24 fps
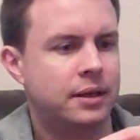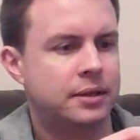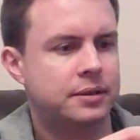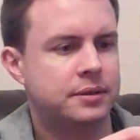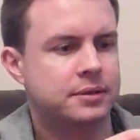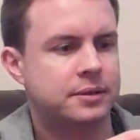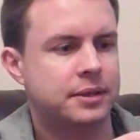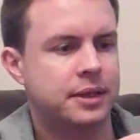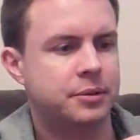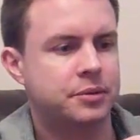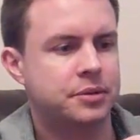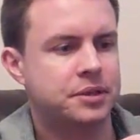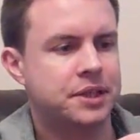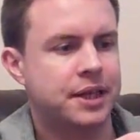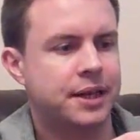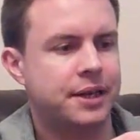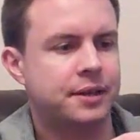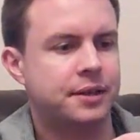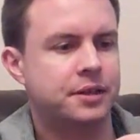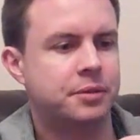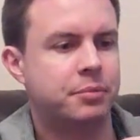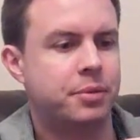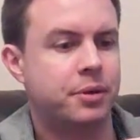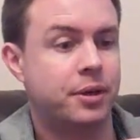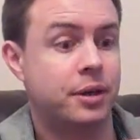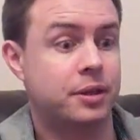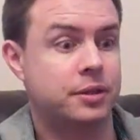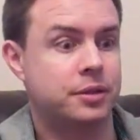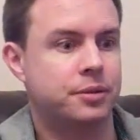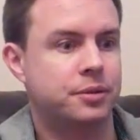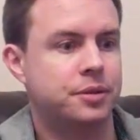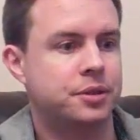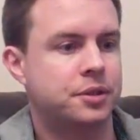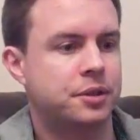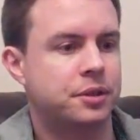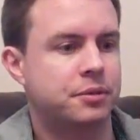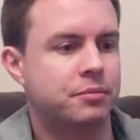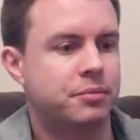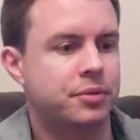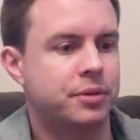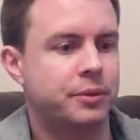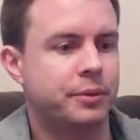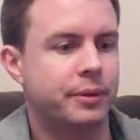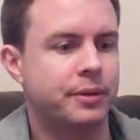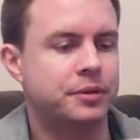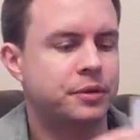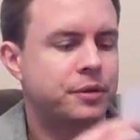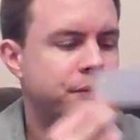He was 10 under par, so he was doing pretty
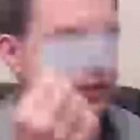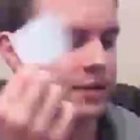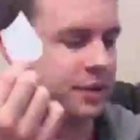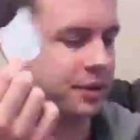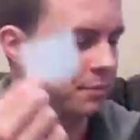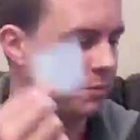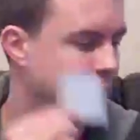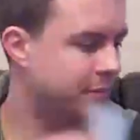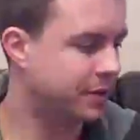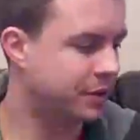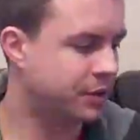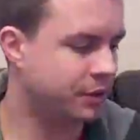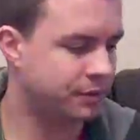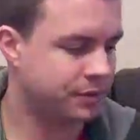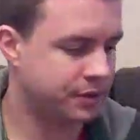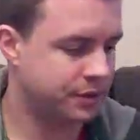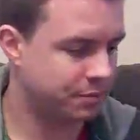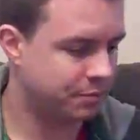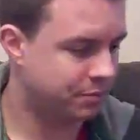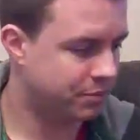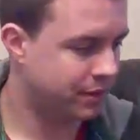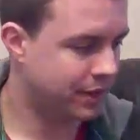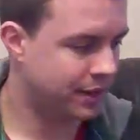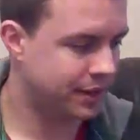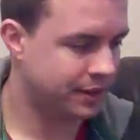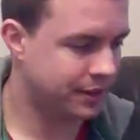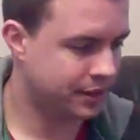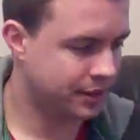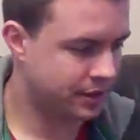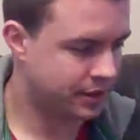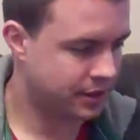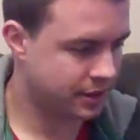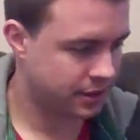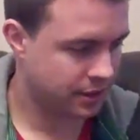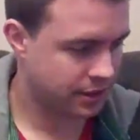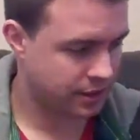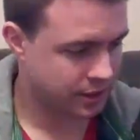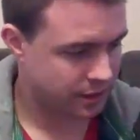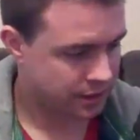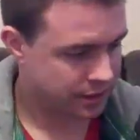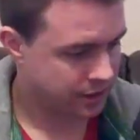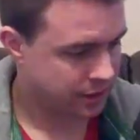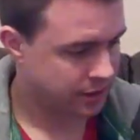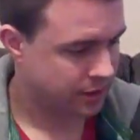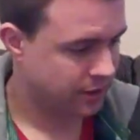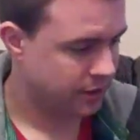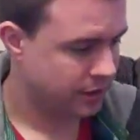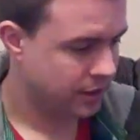well. He's obviously played this
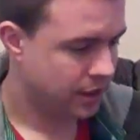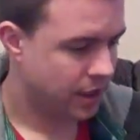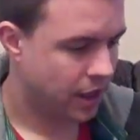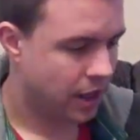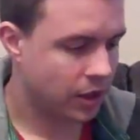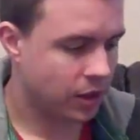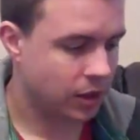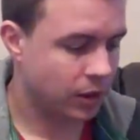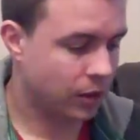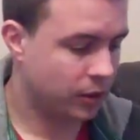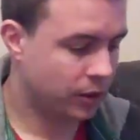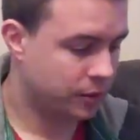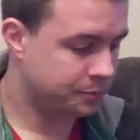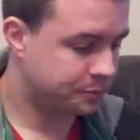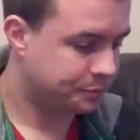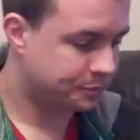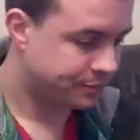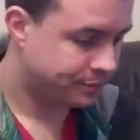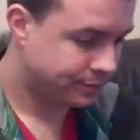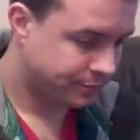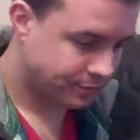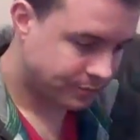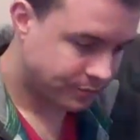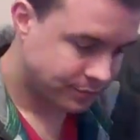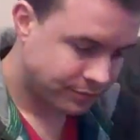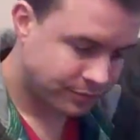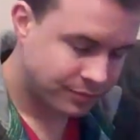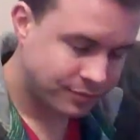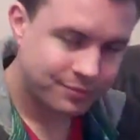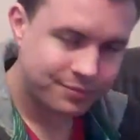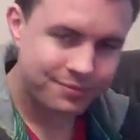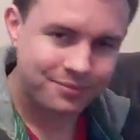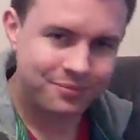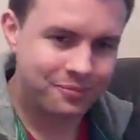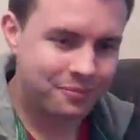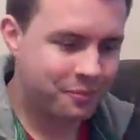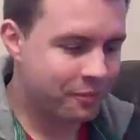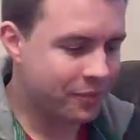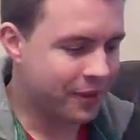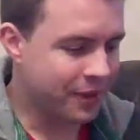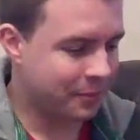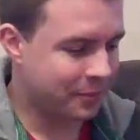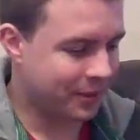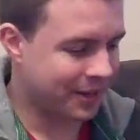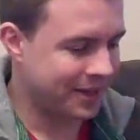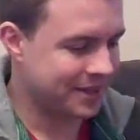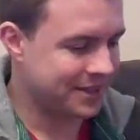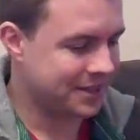a lot.
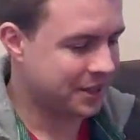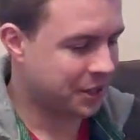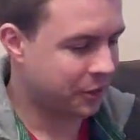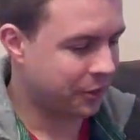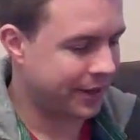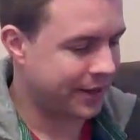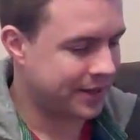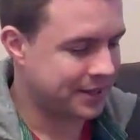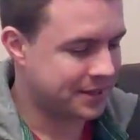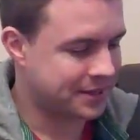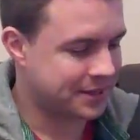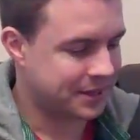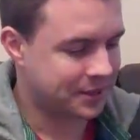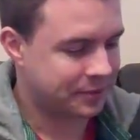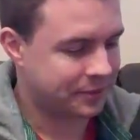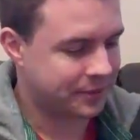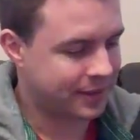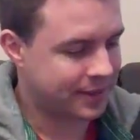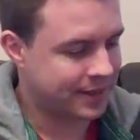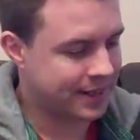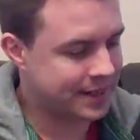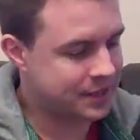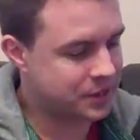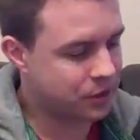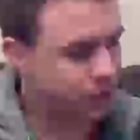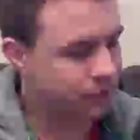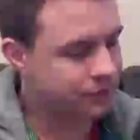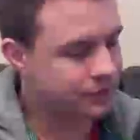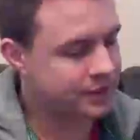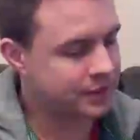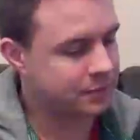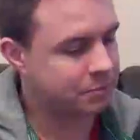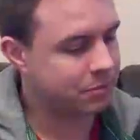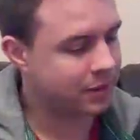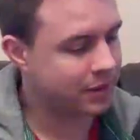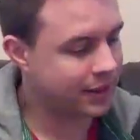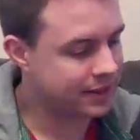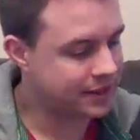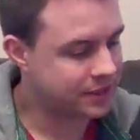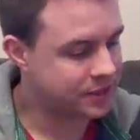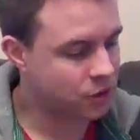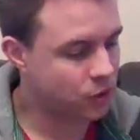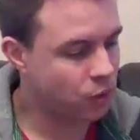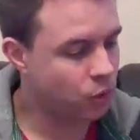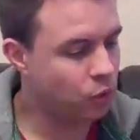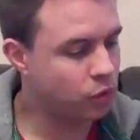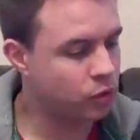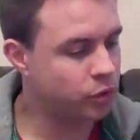But here's the greatest thing, right? He's obviously played this
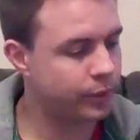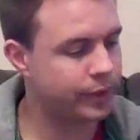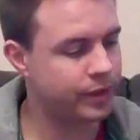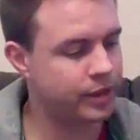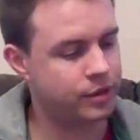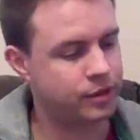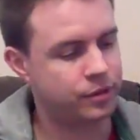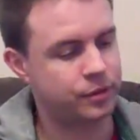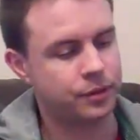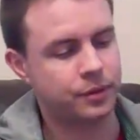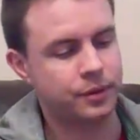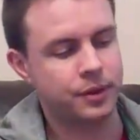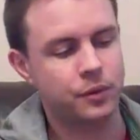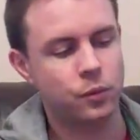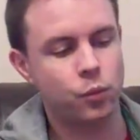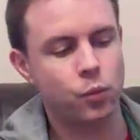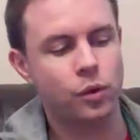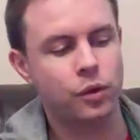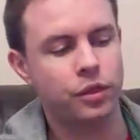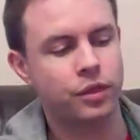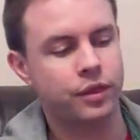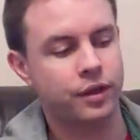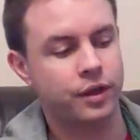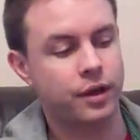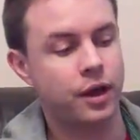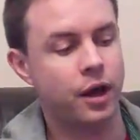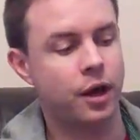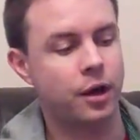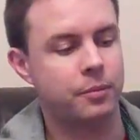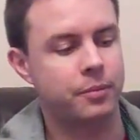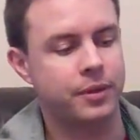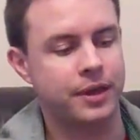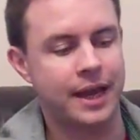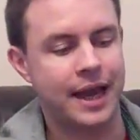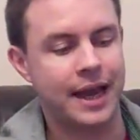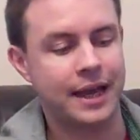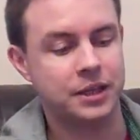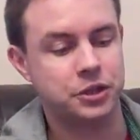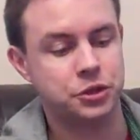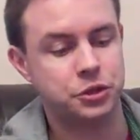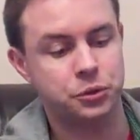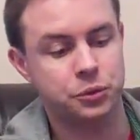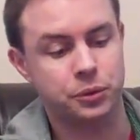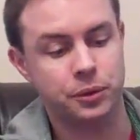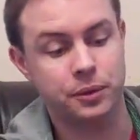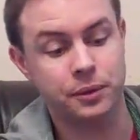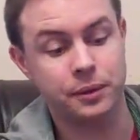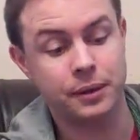all the way through and won the cup, the
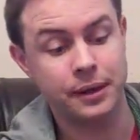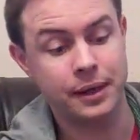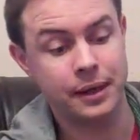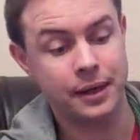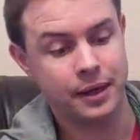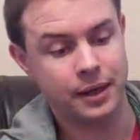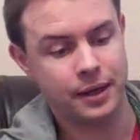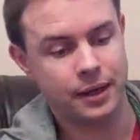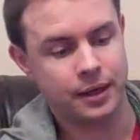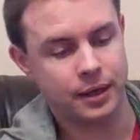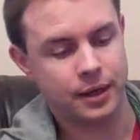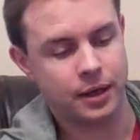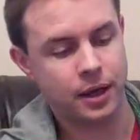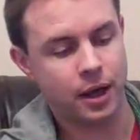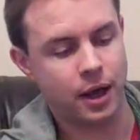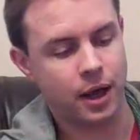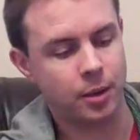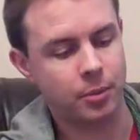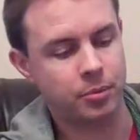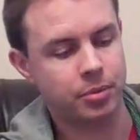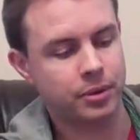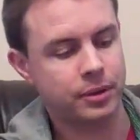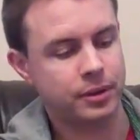actual cup.